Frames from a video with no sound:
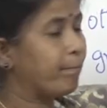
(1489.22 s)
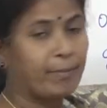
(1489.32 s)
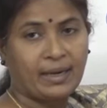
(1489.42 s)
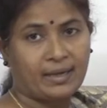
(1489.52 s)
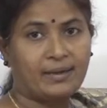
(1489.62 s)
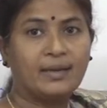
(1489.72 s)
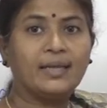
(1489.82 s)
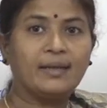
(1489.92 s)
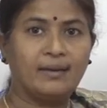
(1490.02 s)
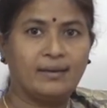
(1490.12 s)

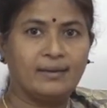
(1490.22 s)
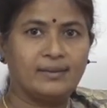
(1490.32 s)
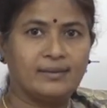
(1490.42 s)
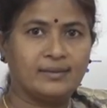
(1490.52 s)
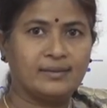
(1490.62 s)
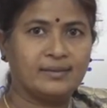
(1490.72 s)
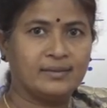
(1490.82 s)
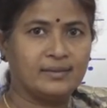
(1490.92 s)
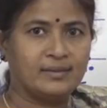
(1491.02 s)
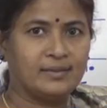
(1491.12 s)
Parallel.
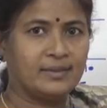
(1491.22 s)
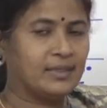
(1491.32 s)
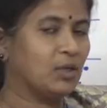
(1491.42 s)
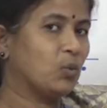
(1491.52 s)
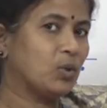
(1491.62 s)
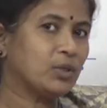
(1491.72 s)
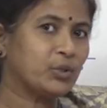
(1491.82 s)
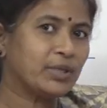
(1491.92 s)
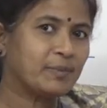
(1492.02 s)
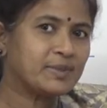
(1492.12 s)
Now, what do
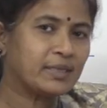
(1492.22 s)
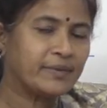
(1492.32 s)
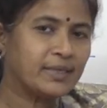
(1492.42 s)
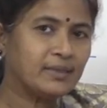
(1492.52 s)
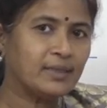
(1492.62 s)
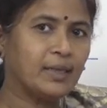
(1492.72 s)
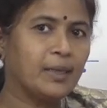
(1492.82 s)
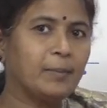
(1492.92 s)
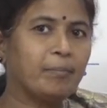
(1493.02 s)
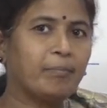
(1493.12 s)
you observe here?
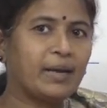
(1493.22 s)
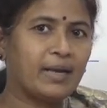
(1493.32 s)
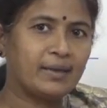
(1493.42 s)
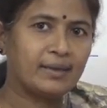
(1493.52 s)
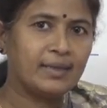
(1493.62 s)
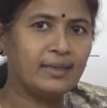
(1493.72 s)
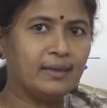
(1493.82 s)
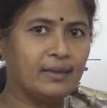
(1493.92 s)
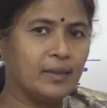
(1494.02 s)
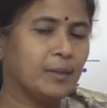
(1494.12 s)

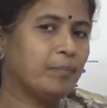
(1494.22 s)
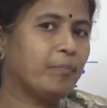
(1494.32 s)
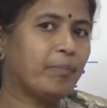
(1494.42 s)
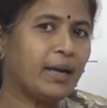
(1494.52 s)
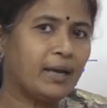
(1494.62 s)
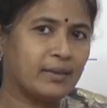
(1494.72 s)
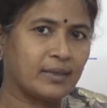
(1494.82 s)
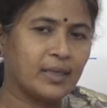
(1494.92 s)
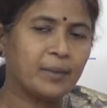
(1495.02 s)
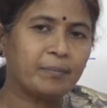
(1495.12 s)
Parallel. Par.
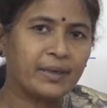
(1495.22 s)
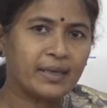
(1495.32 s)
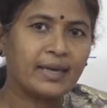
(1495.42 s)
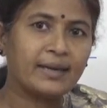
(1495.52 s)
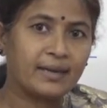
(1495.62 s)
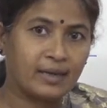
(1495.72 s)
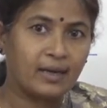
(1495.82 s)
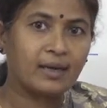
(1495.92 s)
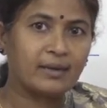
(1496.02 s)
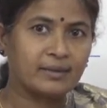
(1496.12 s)
P and
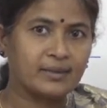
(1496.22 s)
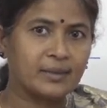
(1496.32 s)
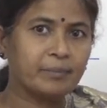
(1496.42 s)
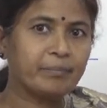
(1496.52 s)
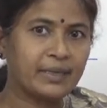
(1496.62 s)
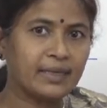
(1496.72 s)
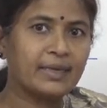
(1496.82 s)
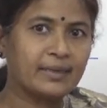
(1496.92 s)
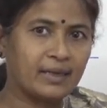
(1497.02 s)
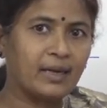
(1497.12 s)
R. P
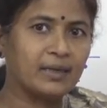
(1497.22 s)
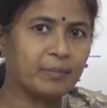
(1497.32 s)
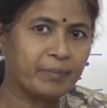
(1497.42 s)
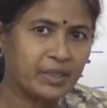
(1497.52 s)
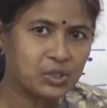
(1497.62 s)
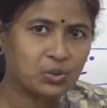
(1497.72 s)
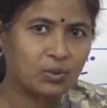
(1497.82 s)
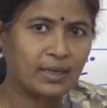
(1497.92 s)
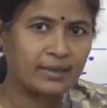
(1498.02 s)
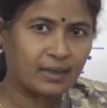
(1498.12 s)
and R. P stroke
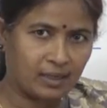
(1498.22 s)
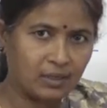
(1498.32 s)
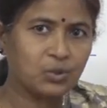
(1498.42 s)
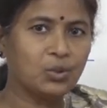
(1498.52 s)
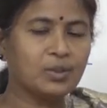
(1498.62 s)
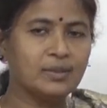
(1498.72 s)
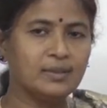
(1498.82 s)
and R hook.